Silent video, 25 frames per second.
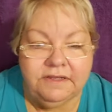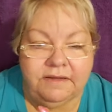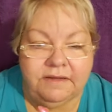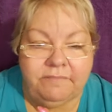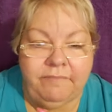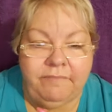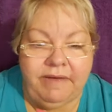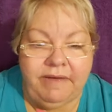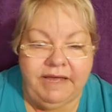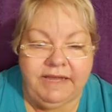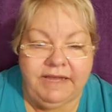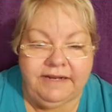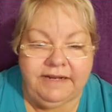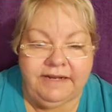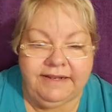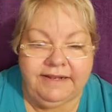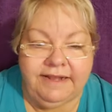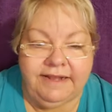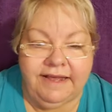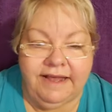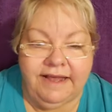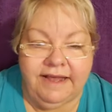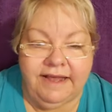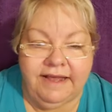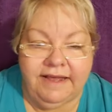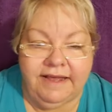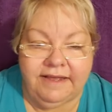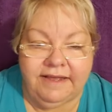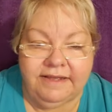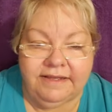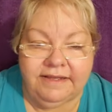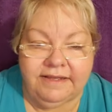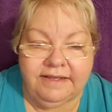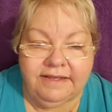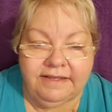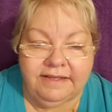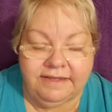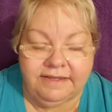but uh,
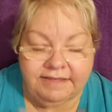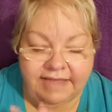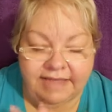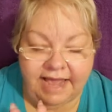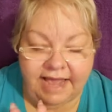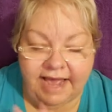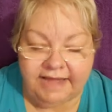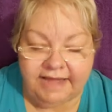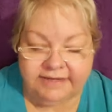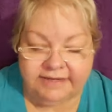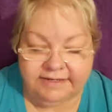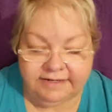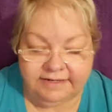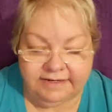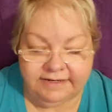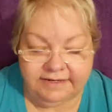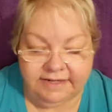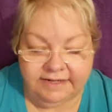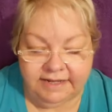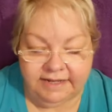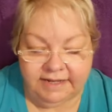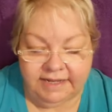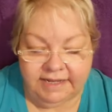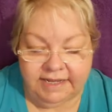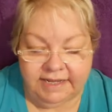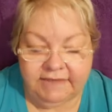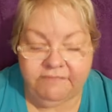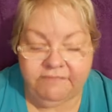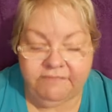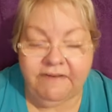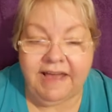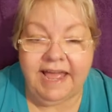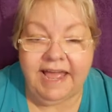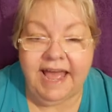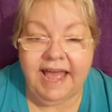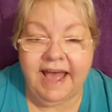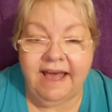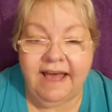yeah, if
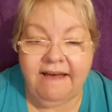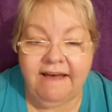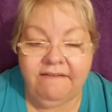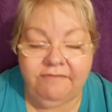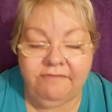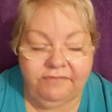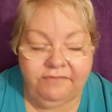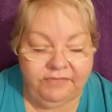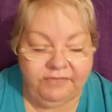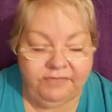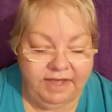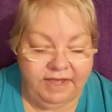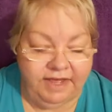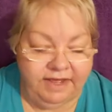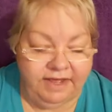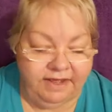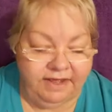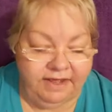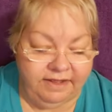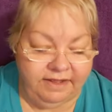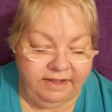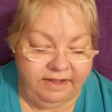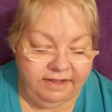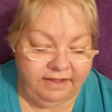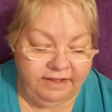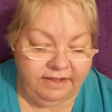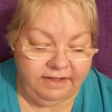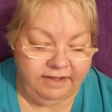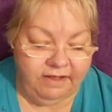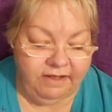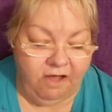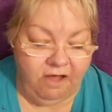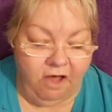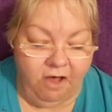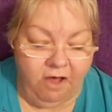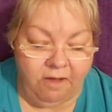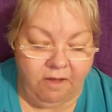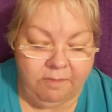I have the
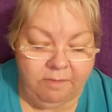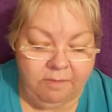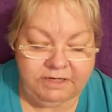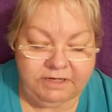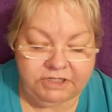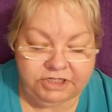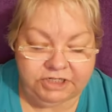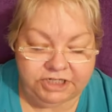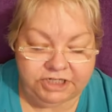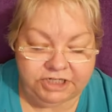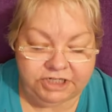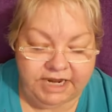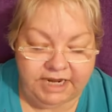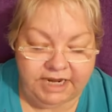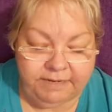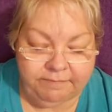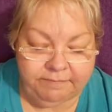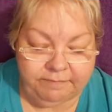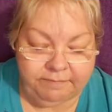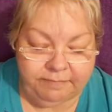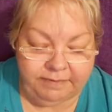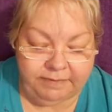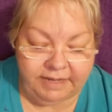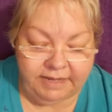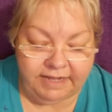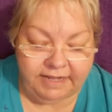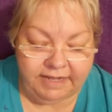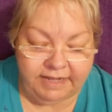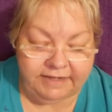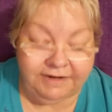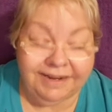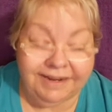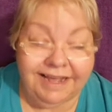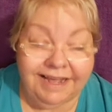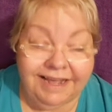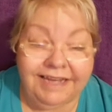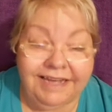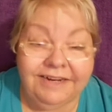almond shape and they're
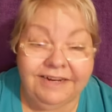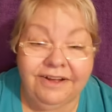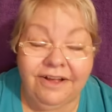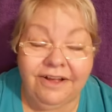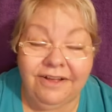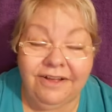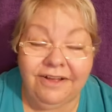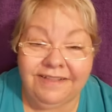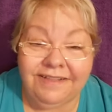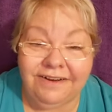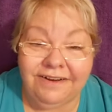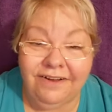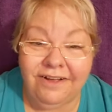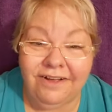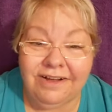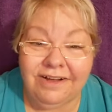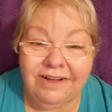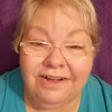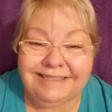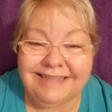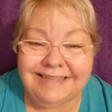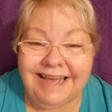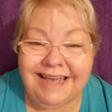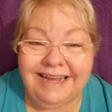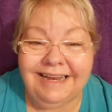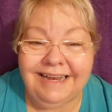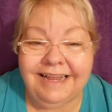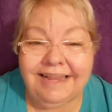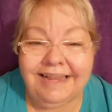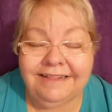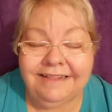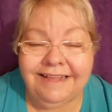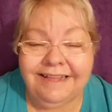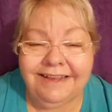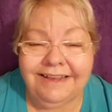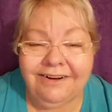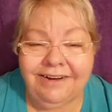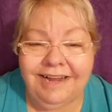kind of on the long side like
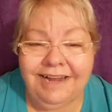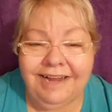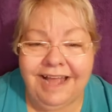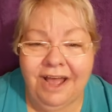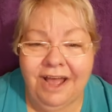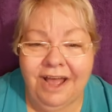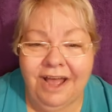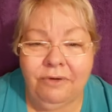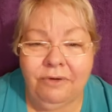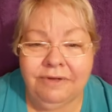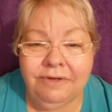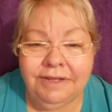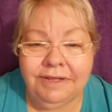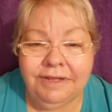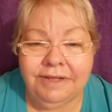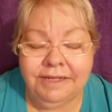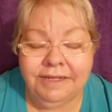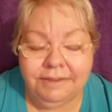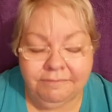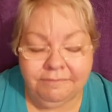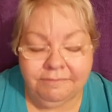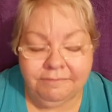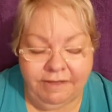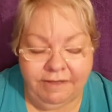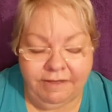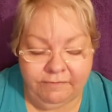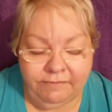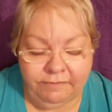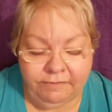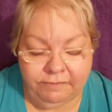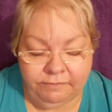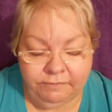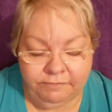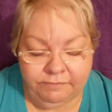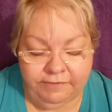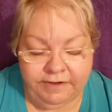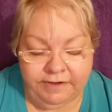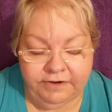they are now, my
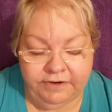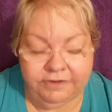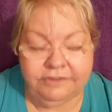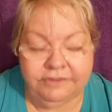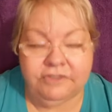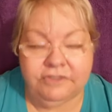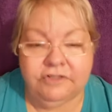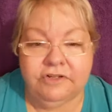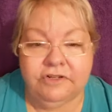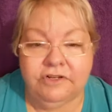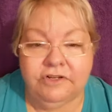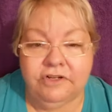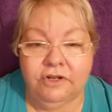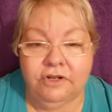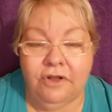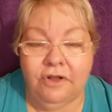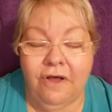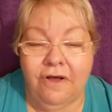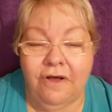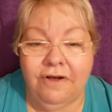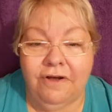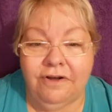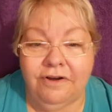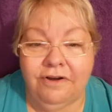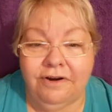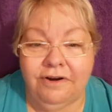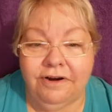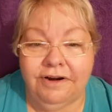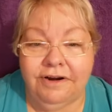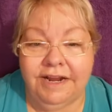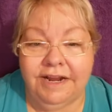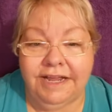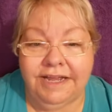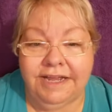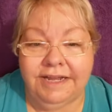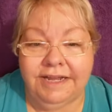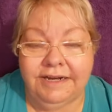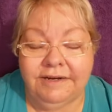fingers look longer
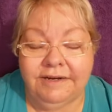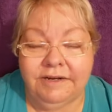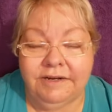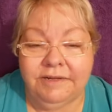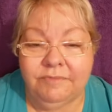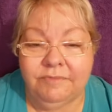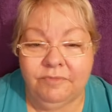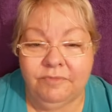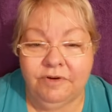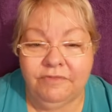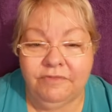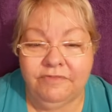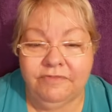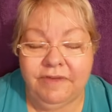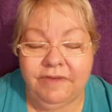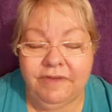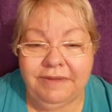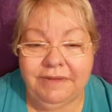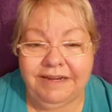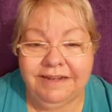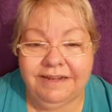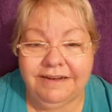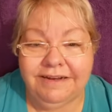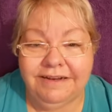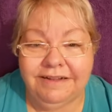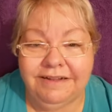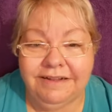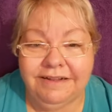and more feminine.